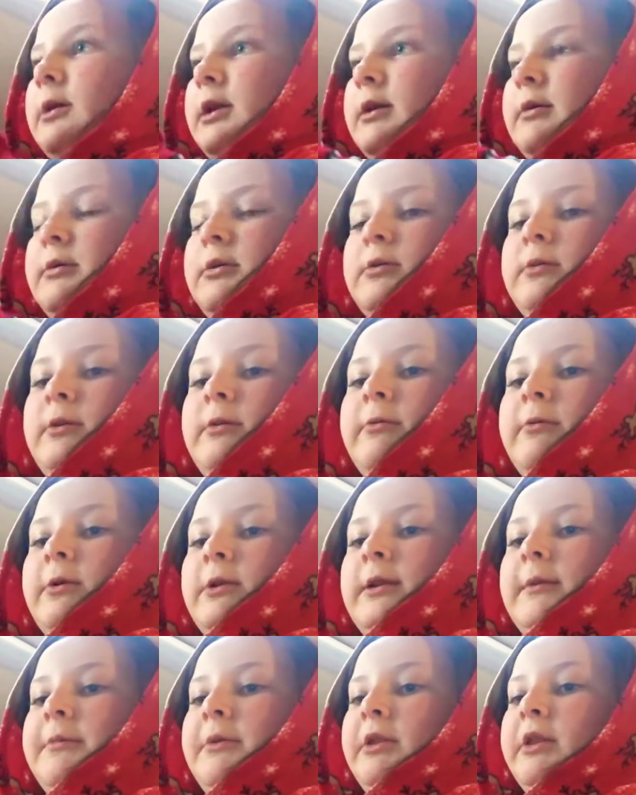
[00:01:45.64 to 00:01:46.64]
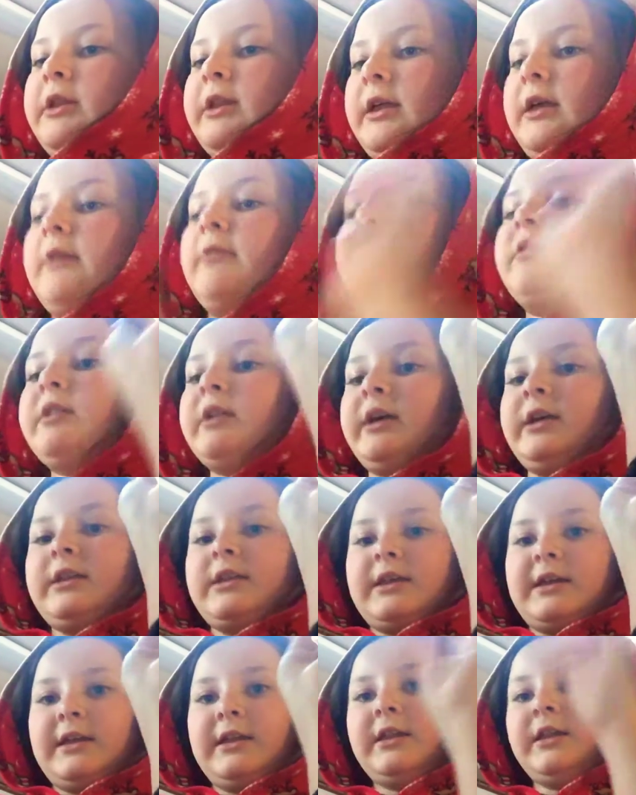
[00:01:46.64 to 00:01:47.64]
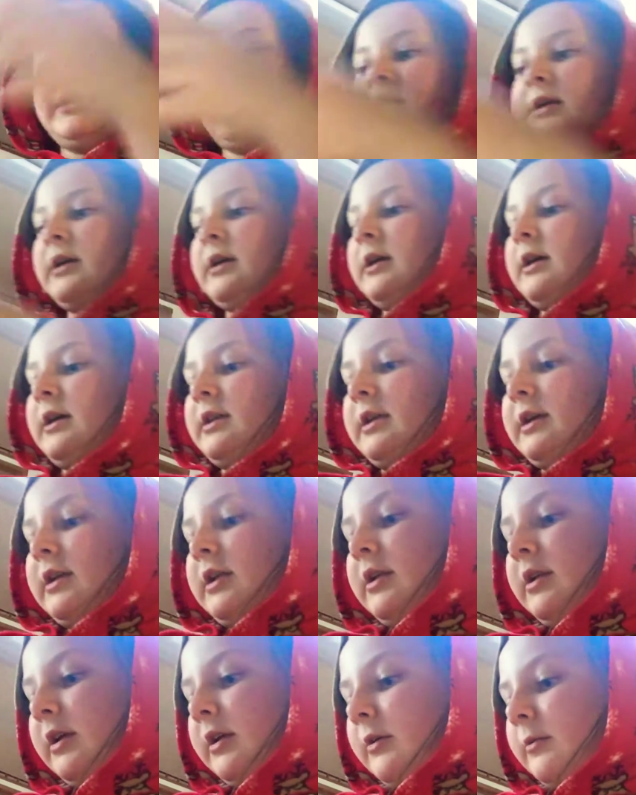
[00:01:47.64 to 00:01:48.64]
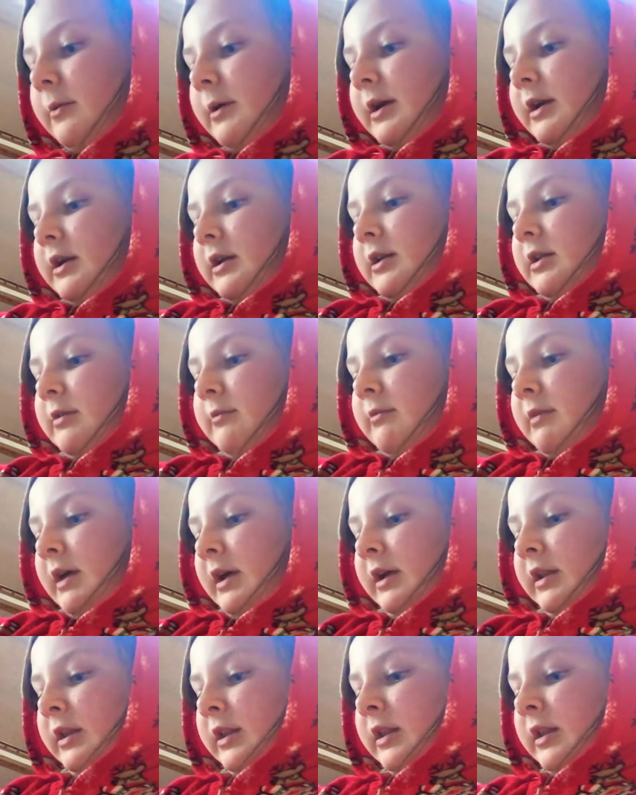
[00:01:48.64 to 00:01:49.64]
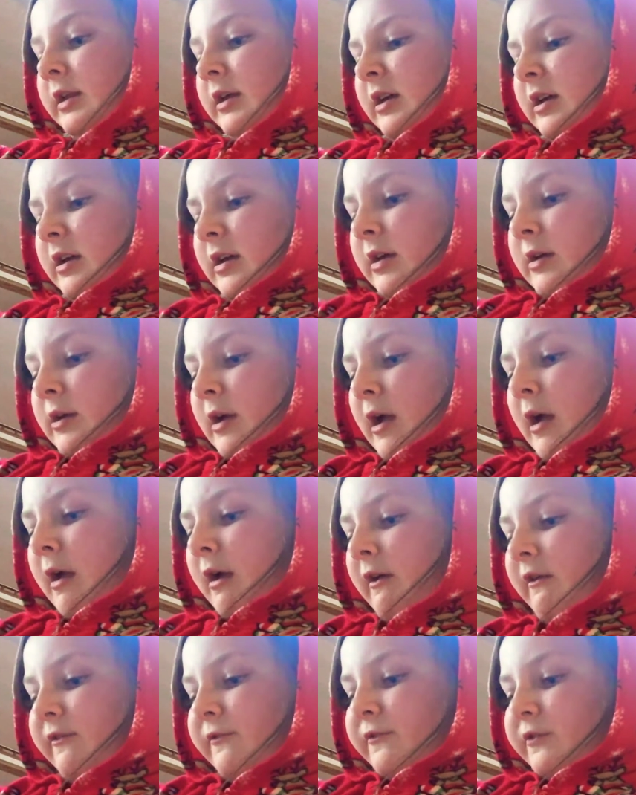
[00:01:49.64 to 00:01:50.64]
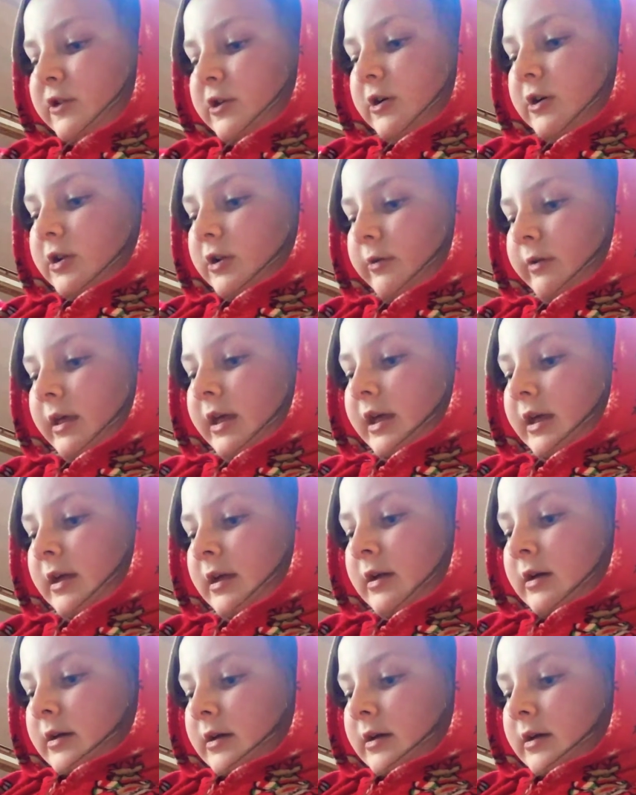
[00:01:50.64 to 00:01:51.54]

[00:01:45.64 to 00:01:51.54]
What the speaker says: want to roll up your sleeves like this. Then you're gonna want to mix slowly.